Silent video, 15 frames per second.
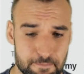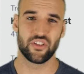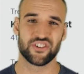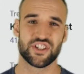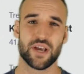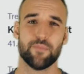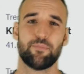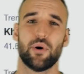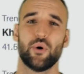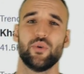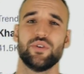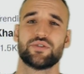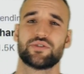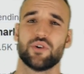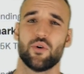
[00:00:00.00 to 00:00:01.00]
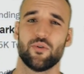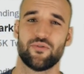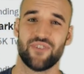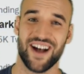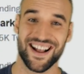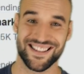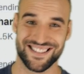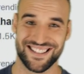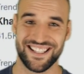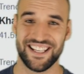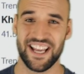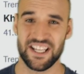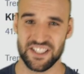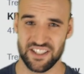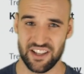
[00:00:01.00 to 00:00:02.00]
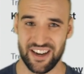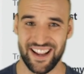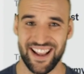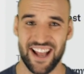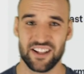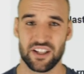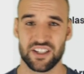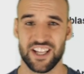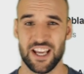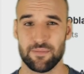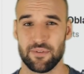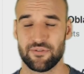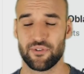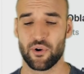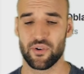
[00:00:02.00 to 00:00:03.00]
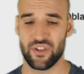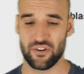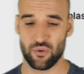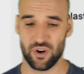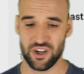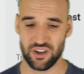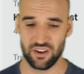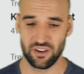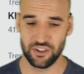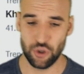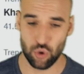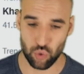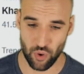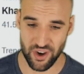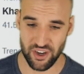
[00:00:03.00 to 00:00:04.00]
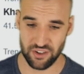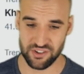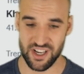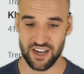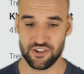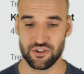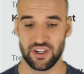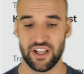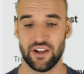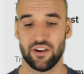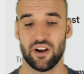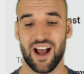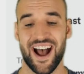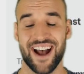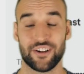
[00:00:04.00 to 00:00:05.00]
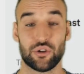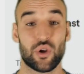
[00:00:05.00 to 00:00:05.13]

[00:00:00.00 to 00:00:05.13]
The tempo is so fast that yesterday and the day before that Ukrainians actually had